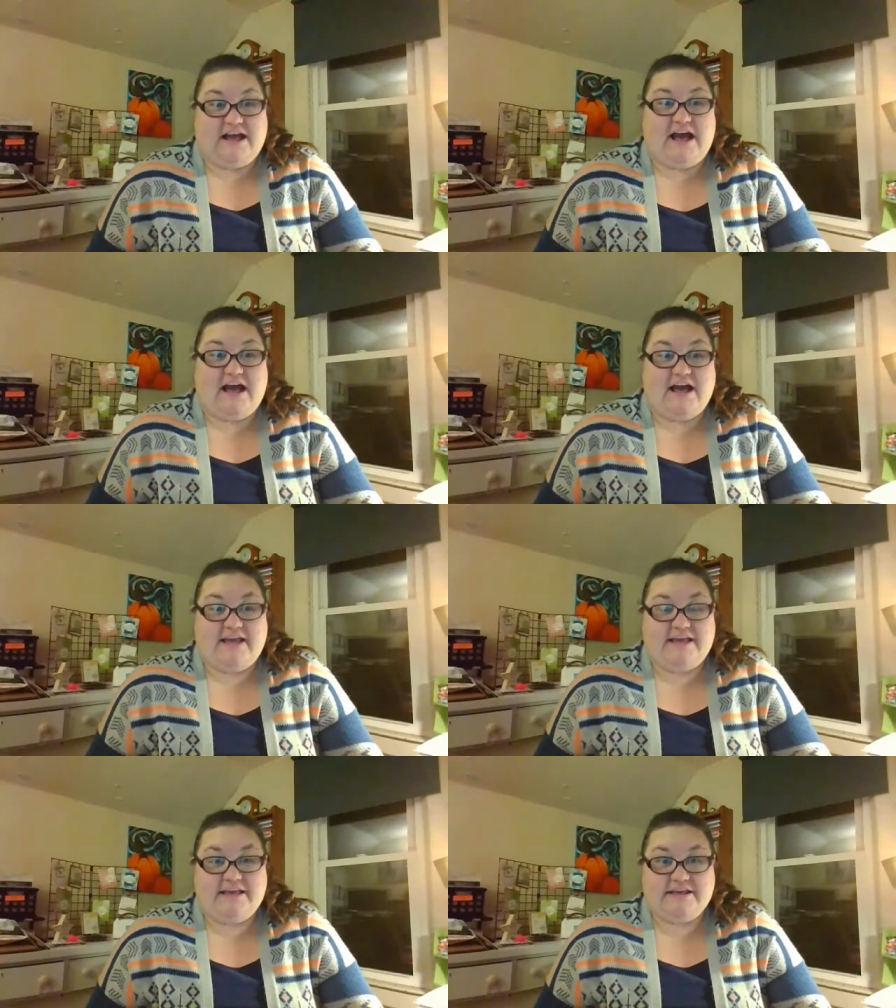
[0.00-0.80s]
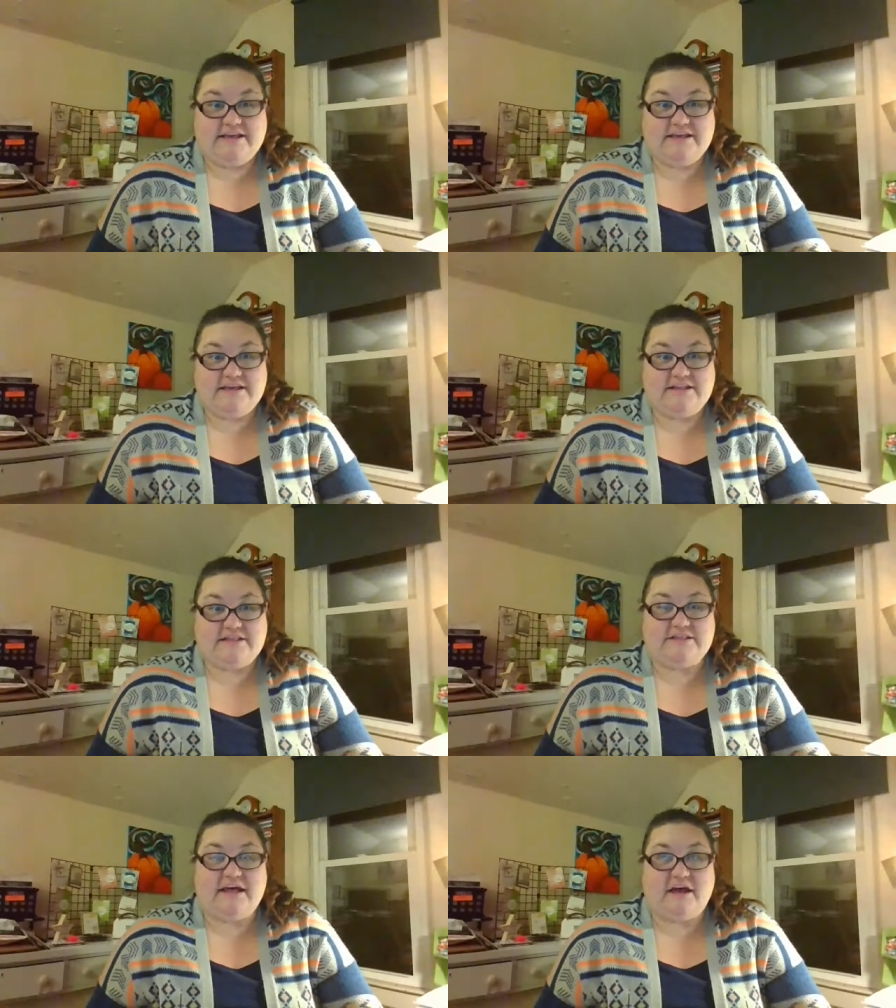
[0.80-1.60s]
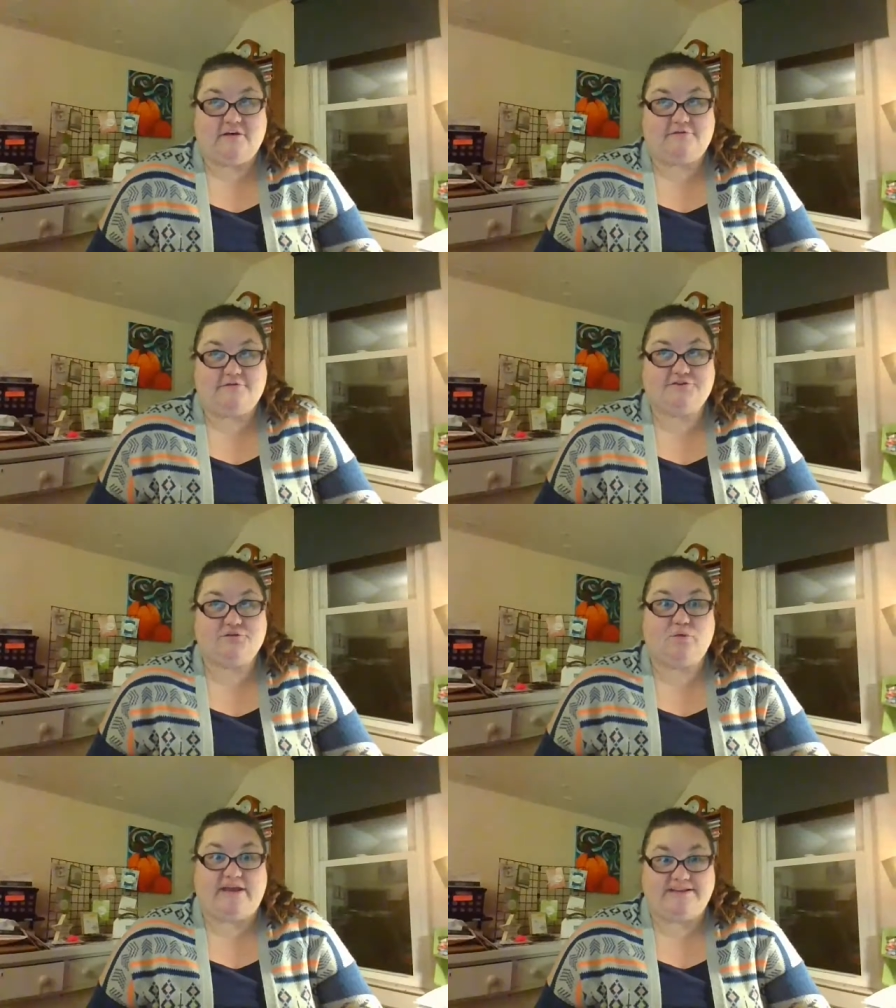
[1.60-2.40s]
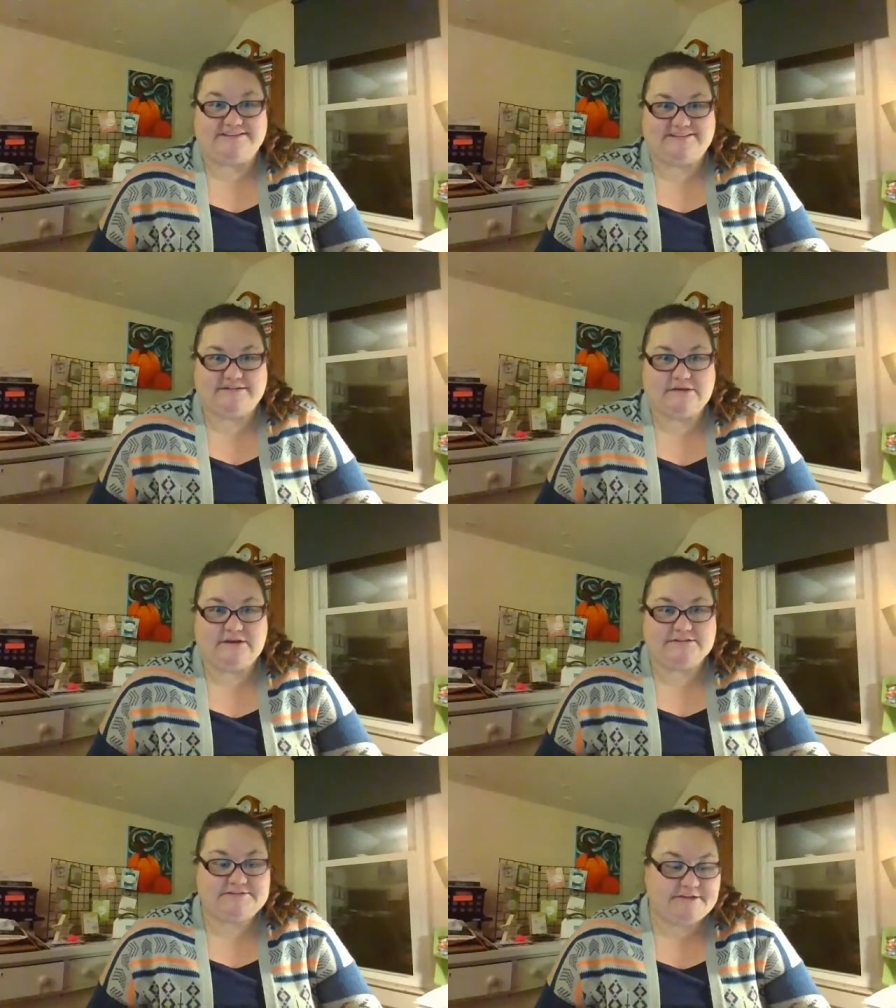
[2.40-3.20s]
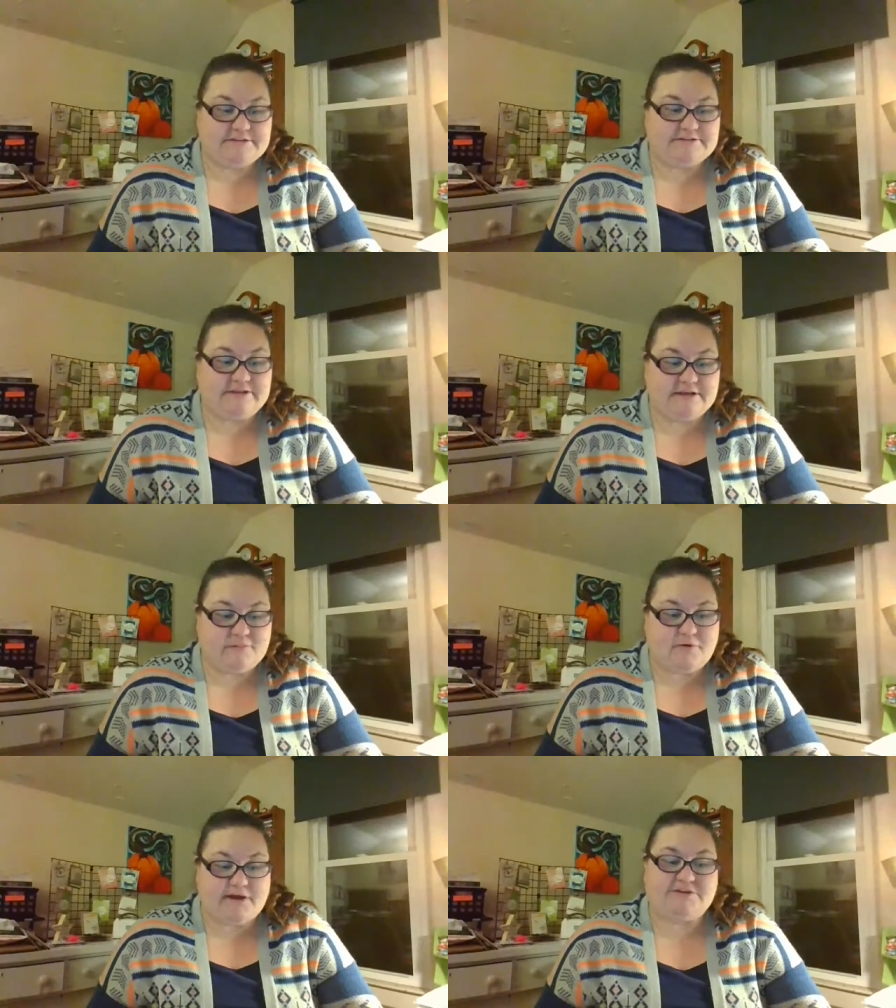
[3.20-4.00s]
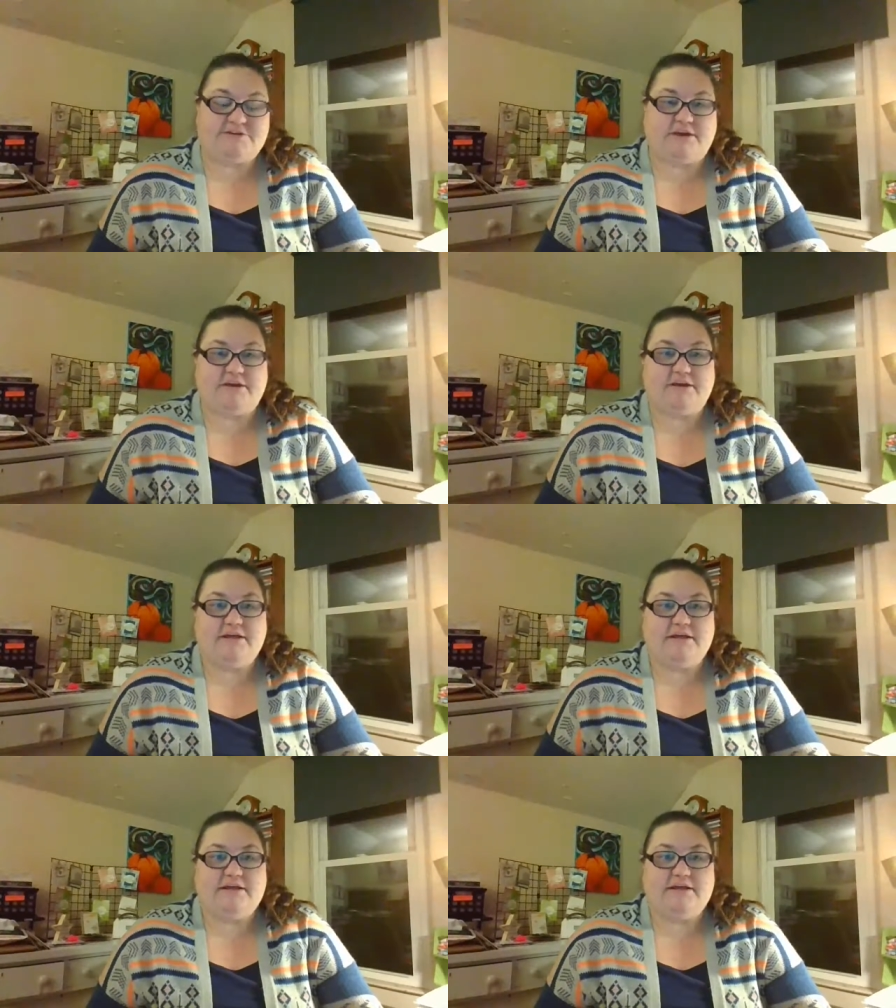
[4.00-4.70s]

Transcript: I love to wait until celebration